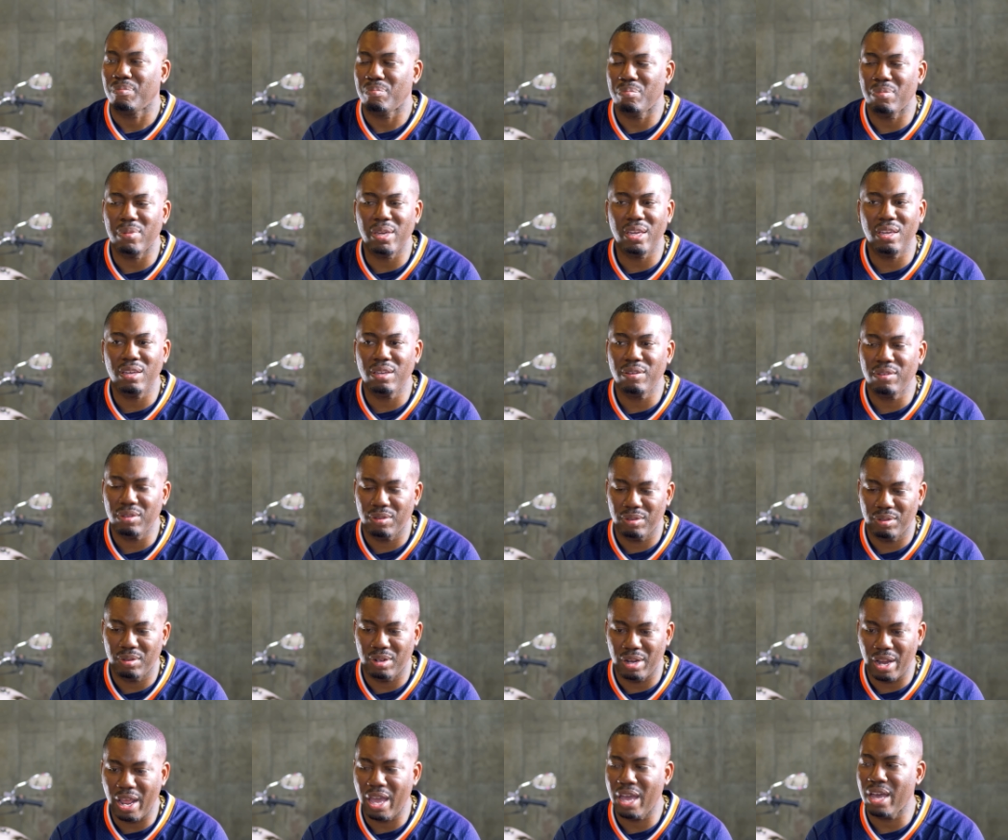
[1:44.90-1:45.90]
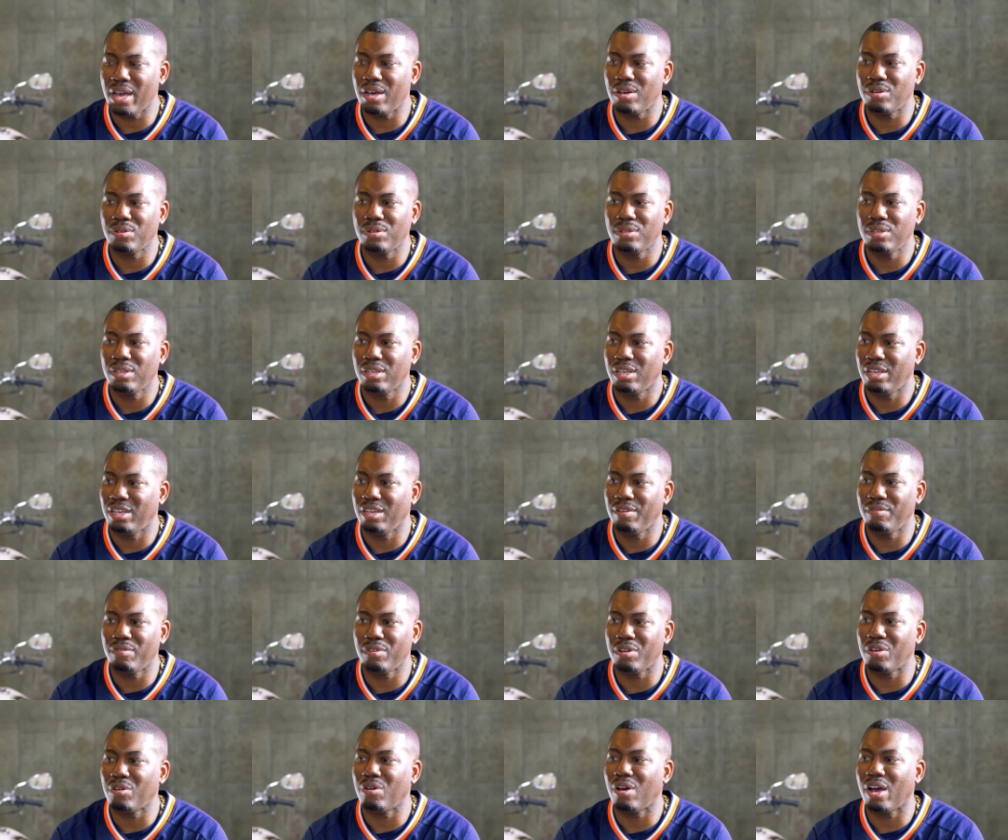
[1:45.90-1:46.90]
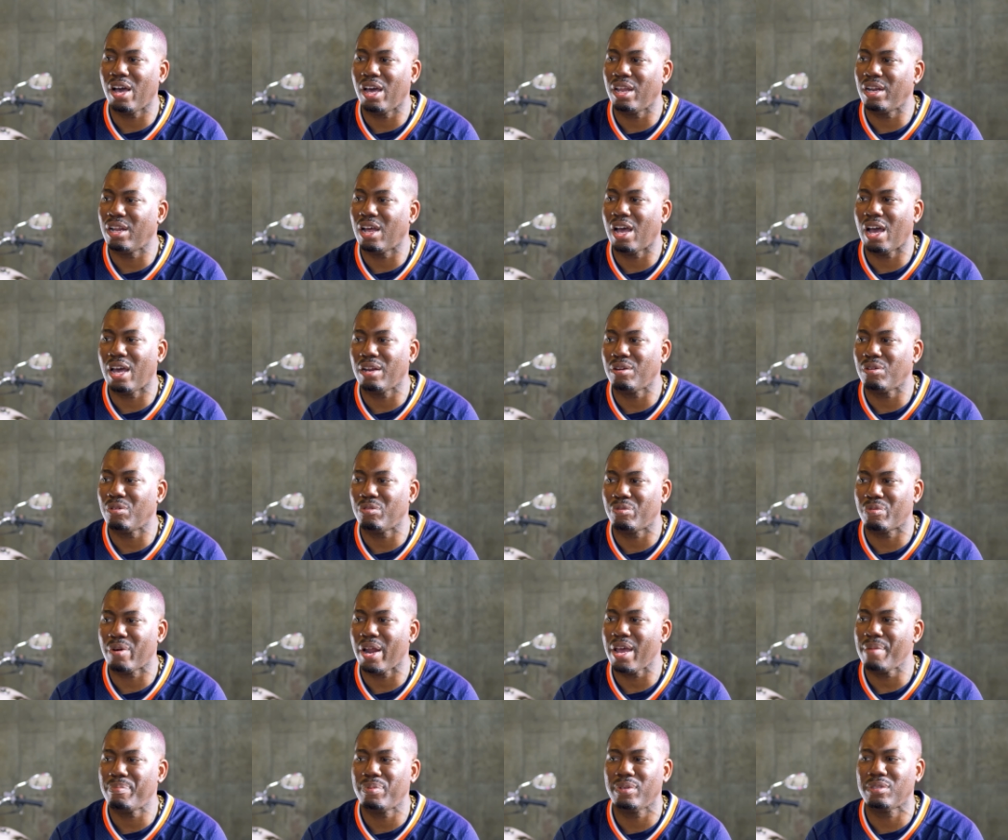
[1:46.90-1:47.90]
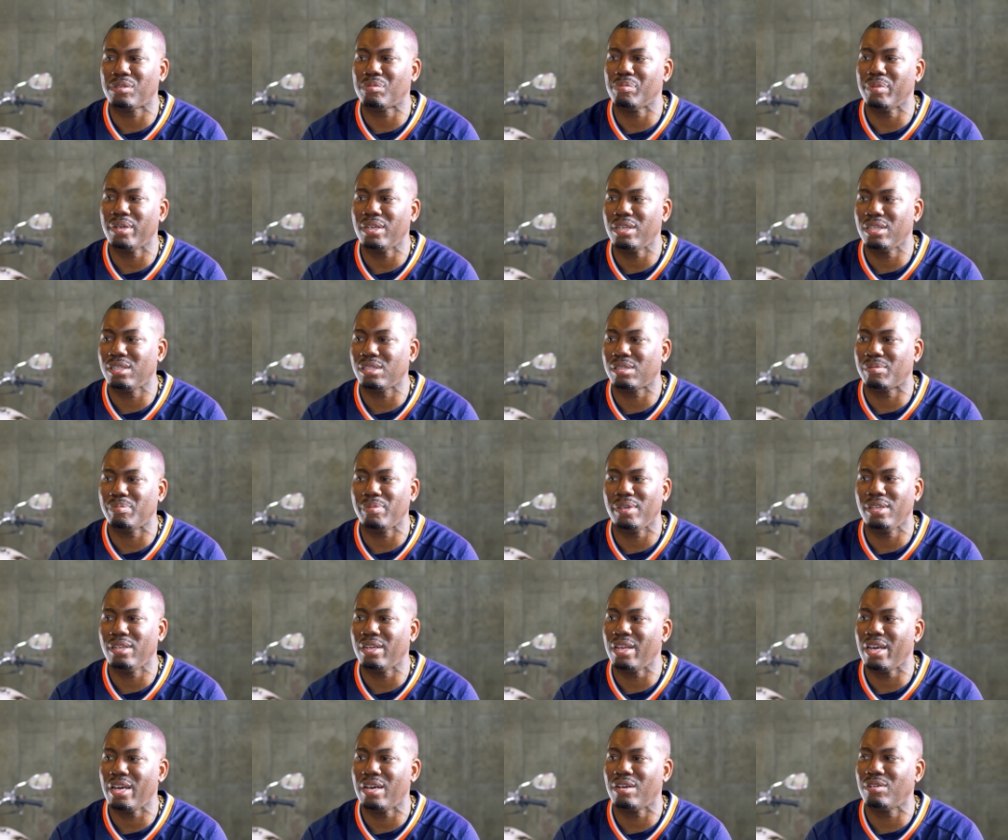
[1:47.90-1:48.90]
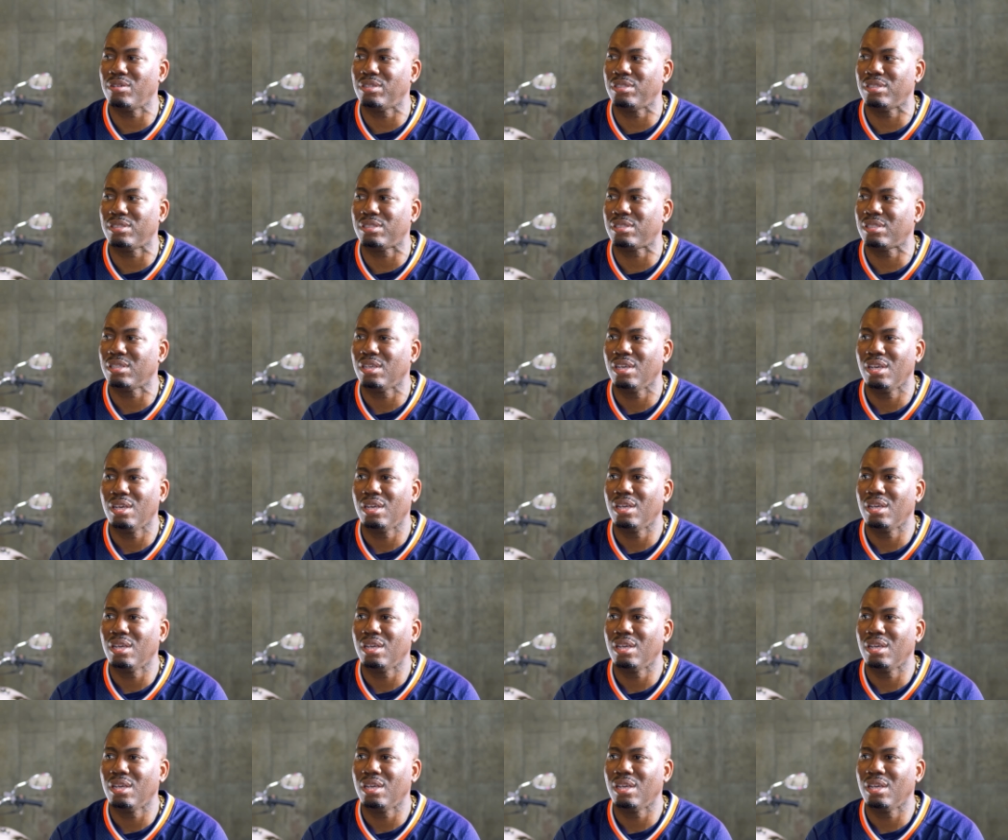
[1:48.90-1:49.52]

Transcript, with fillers: me now, even though I don't rap as much, me now is